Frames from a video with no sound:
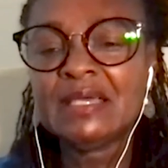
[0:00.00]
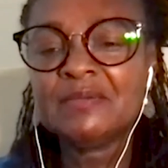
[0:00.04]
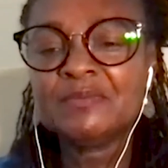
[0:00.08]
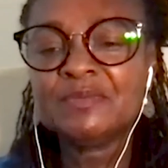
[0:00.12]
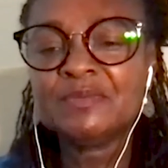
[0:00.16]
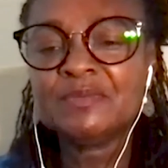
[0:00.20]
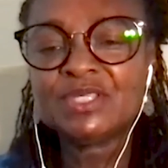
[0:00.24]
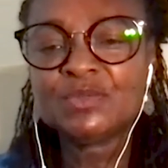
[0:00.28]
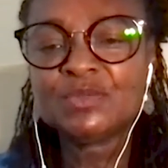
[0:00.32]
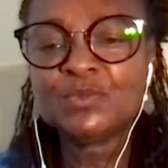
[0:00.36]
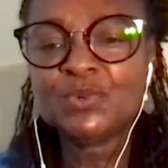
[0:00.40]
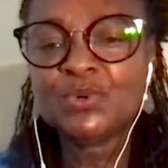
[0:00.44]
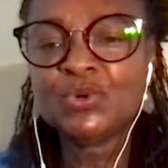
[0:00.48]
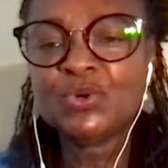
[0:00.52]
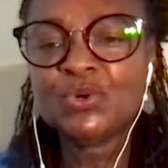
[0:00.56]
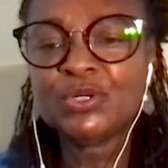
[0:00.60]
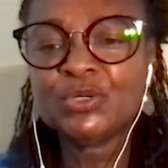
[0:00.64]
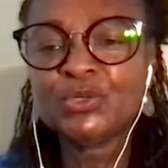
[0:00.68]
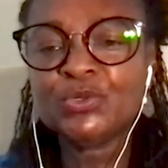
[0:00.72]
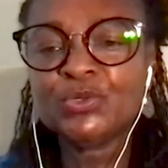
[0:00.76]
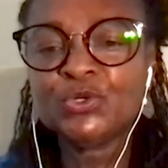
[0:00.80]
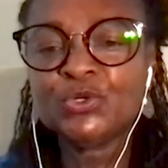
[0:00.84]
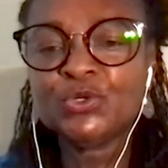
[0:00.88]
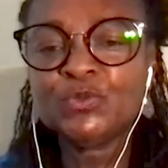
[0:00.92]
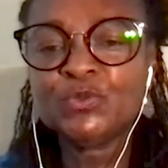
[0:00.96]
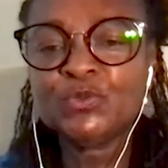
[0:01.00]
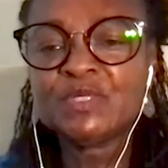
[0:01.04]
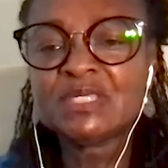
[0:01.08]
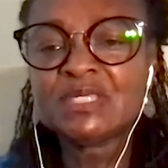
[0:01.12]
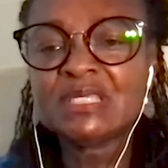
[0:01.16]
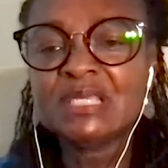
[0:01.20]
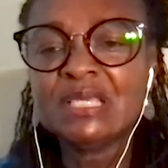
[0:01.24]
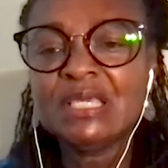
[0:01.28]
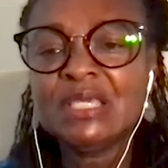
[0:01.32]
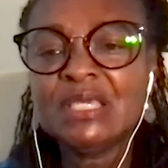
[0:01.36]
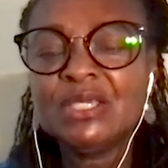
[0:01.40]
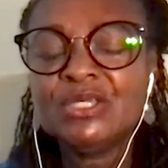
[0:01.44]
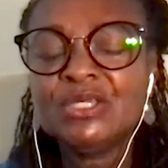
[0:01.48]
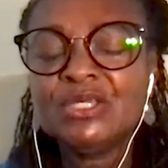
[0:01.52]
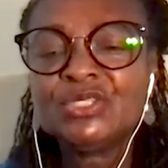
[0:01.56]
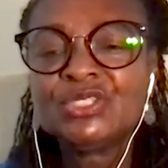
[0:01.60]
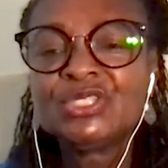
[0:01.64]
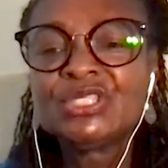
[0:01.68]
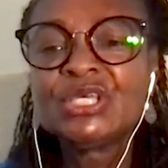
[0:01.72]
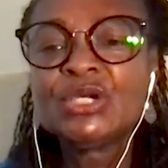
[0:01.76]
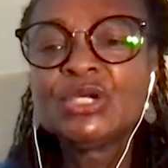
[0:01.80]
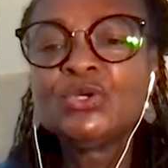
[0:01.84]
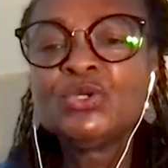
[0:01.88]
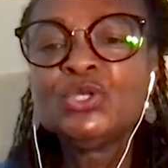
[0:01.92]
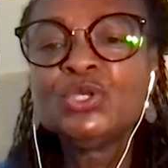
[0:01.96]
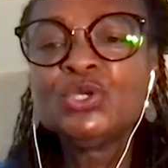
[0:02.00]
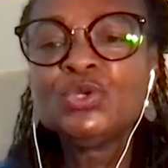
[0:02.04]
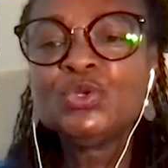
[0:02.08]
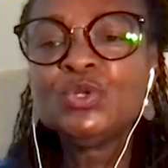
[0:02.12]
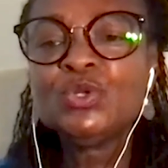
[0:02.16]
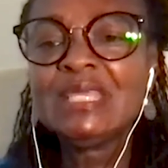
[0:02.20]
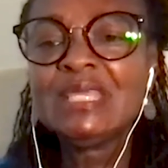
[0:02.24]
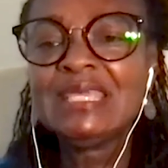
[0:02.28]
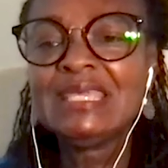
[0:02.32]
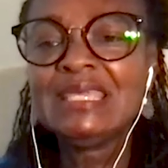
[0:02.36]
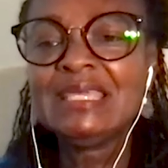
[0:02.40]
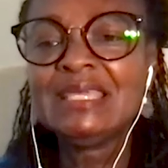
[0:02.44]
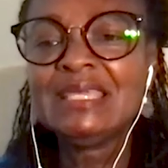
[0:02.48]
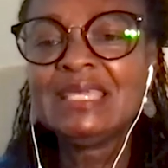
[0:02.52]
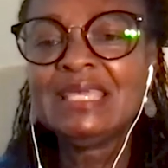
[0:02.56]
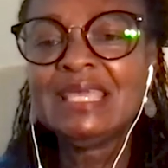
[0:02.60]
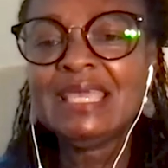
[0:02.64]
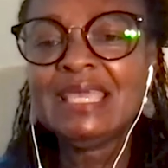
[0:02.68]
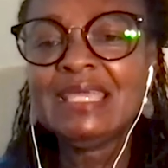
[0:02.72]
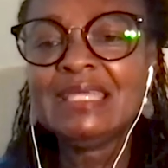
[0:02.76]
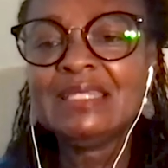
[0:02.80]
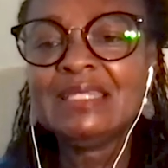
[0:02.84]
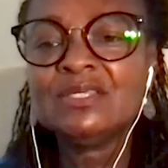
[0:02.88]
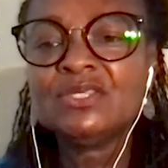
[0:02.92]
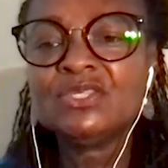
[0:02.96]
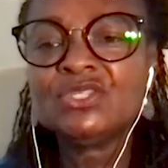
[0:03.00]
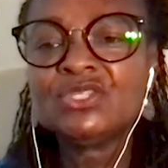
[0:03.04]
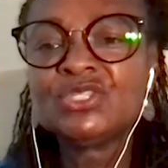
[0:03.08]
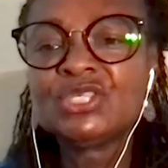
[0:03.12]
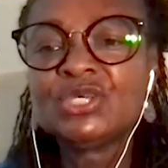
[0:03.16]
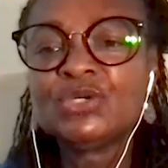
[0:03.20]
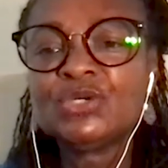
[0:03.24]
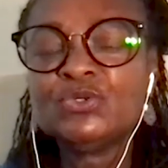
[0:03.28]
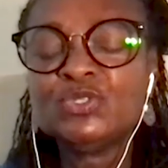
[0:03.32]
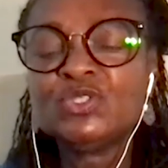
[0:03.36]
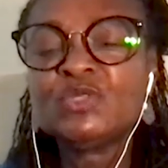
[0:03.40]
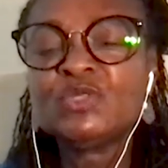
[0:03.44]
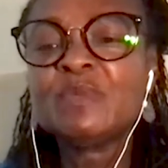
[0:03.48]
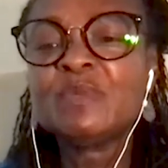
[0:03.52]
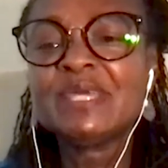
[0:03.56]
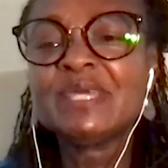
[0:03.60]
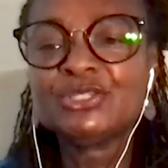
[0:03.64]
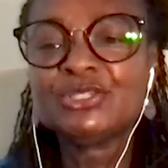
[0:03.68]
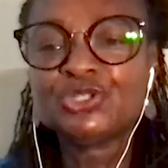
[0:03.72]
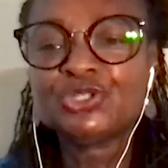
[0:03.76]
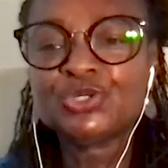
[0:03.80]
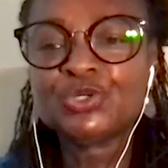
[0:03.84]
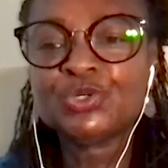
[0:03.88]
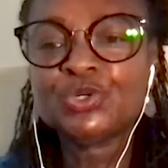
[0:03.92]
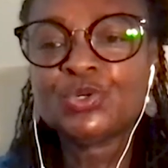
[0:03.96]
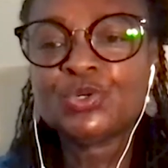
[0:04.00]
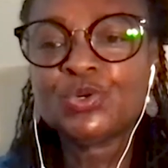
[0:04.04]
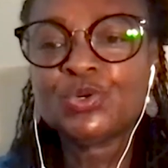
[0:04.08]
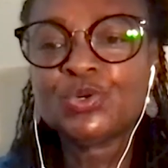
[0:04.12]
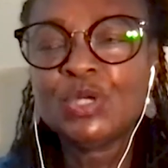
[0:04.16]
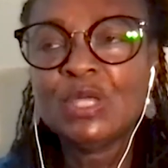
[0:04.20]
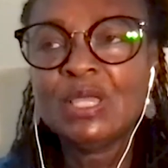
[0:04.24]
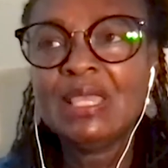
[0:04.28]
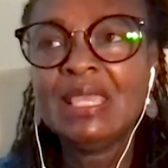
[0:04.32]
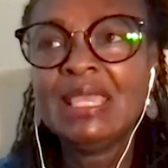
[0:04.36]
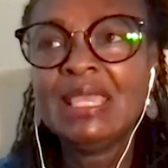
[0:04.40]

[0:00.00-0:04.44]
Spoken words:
support groups so unique and so special.